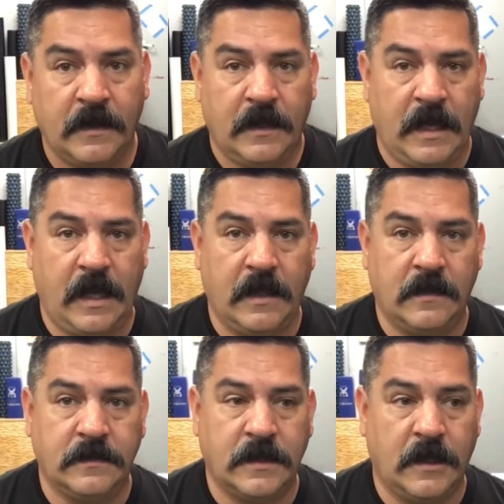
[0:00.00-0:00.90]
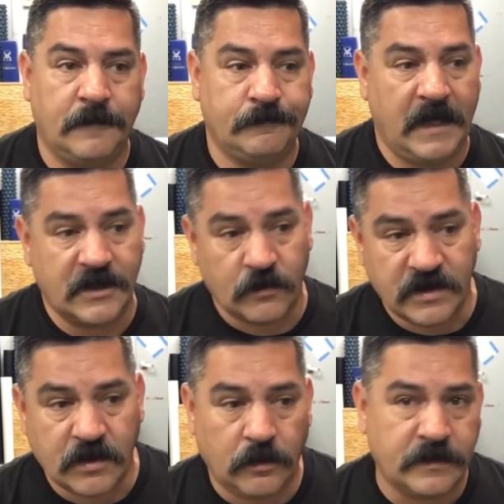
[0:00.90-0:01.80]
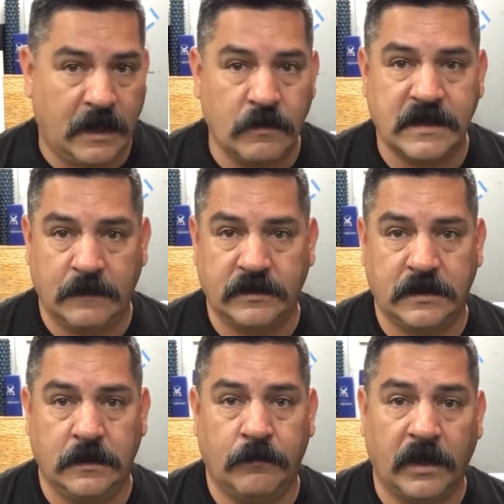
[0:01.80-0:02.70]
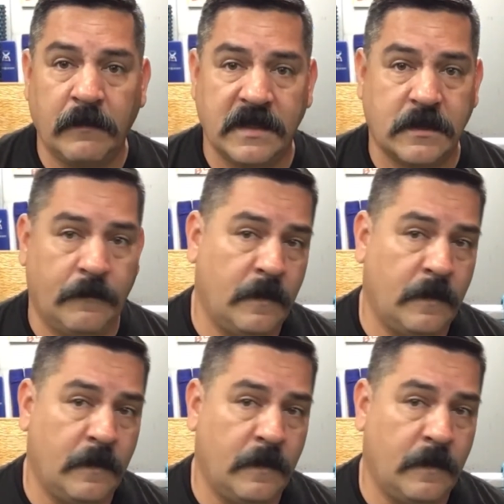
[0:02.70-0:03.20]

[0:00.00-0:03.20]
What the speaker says: and as a result, I was able to bring myself up